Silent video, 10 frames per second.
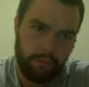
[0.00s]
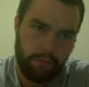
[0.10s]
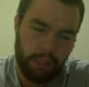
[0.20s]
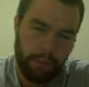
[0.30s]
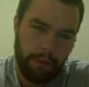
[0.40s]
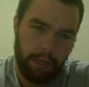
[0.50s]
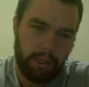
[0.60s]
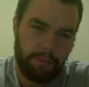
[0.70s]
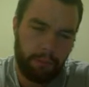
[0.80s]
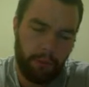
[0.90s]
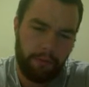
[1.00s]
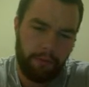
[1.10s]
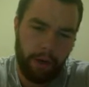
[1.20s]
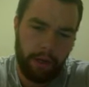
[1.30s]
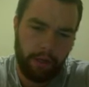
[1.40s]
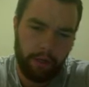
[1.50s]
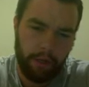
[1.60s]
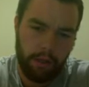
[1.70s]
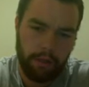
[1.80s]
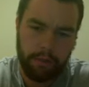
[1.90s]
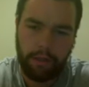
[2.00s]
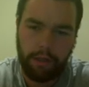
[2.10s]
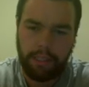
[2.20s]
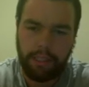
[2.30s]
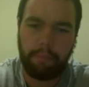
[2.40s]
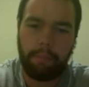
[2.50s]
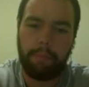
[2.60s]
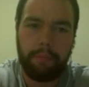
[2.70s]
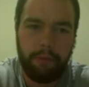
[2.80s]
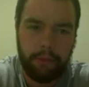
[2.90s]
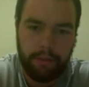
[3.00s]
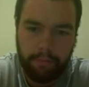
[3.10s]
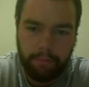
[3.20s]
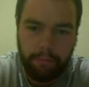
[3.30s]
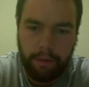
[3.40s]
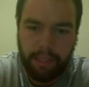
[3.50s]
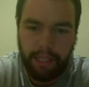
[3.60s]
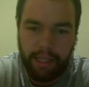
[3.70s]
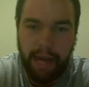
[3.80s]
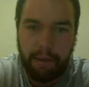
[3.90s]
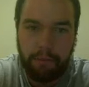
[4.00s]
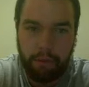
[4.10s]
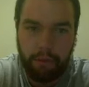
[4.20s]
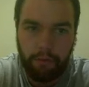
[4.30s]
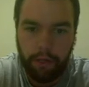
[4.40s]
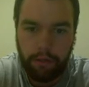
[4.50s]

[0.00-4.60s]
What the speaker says: Manectric's pretty frail. I think it's like Absol frail.